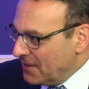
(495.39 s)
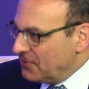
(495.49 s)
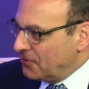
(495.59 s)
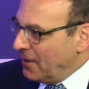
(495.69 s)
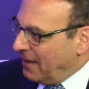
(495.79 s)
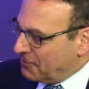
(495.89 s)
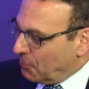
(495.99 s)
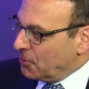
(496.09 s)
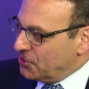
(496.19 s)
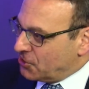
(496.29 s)
So you have to
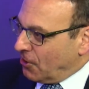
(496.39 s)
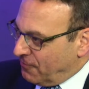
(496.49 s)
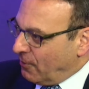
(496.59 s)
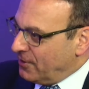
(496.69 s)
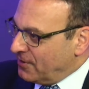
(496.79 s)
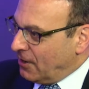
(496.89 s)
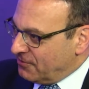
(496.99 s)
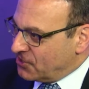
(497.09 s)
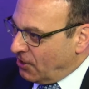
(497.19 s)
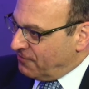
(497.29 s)
really start
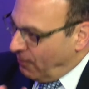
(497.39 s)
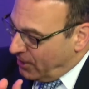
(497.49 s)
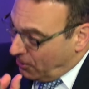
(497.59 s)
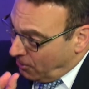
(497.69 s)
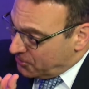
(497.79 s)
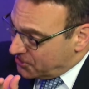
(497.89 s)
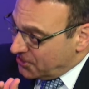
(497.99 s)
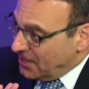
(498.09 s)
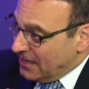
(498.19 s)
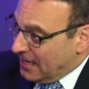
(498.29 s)
very close,
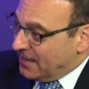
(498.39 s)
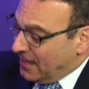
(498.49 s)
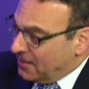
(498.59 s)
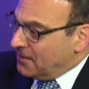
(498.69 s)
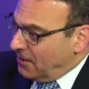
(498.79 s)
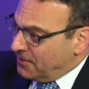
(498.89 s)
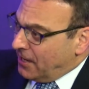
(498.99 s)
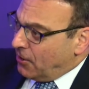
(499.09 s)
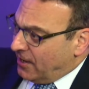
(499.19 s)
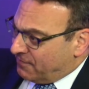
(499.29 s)
and then
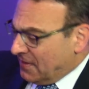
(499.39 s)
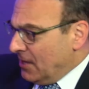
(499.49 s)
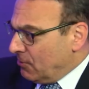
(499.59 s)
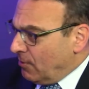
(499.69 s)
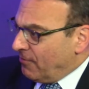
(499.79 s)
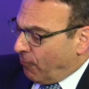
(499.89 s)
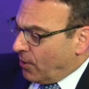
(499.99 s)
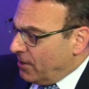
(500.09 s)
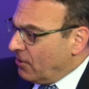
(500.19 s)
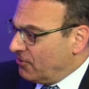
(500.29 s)
then if 3 or
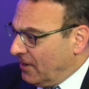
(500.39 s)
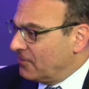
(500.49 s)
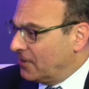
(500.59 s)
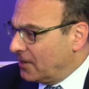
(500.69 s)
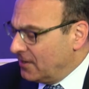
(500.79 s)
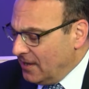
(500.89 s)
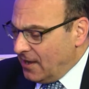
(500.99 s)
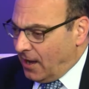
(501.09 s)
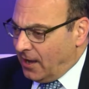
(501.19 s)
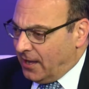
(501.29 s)
4 years, yes, it
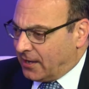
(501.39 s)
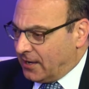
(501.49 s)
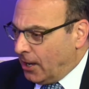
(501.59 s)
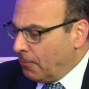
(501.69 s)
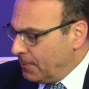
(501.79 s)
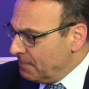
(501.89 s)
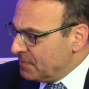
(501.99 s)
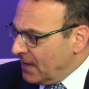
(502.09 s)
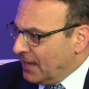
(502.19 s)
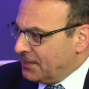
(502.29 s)
can help.
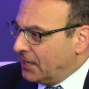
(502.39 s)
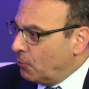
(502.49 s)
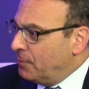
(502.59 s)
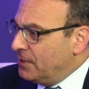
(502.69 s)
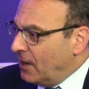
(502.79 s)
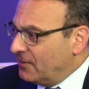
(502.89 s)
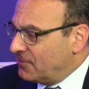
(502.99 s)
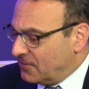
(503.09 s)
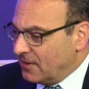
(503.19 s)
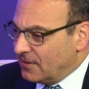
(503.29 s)
I think it would be
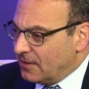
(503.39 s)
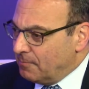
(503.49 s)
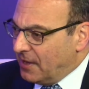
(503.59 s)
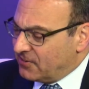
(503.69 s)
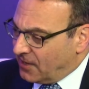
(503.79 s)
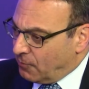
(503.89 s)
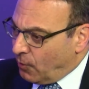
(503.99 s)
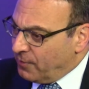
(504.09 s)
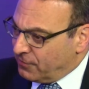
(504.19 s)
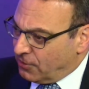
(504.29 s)
nice, based on
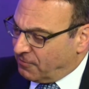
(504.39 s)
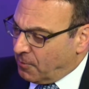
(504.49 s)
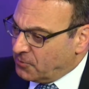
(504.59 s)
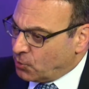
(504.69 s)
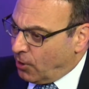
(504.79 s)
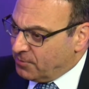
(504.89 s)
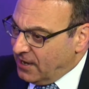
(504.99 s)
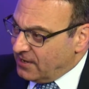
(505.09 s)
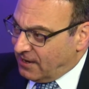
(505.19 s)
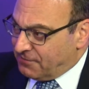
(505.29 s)
what we've learned from Absorb,
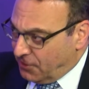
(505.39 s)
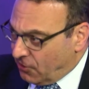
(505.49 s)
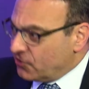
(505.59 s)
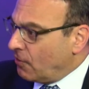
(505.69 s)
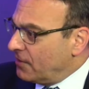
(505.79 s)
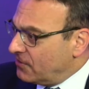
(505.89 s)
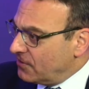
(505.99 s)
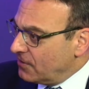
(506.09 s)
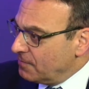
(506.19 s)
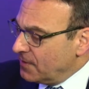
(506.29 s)
to have thinner struts,